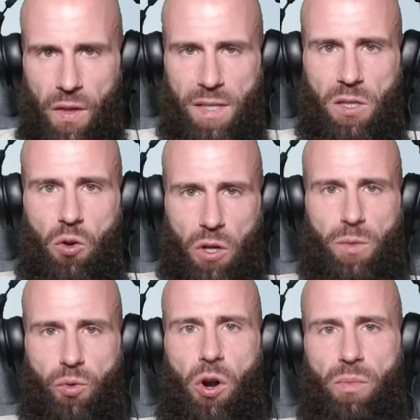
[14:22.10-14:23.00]
is God's
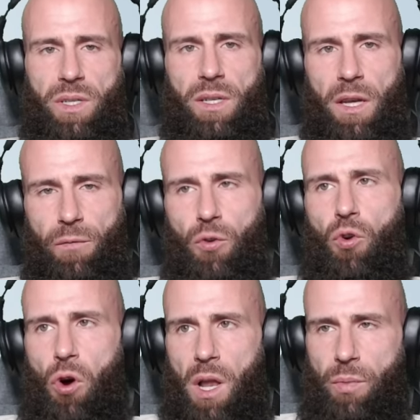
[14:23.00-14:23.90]
promise. If you
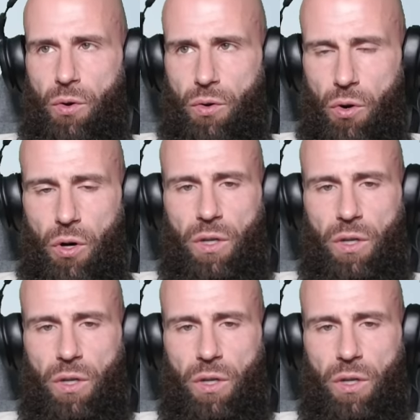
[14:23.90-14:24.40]
call upon God,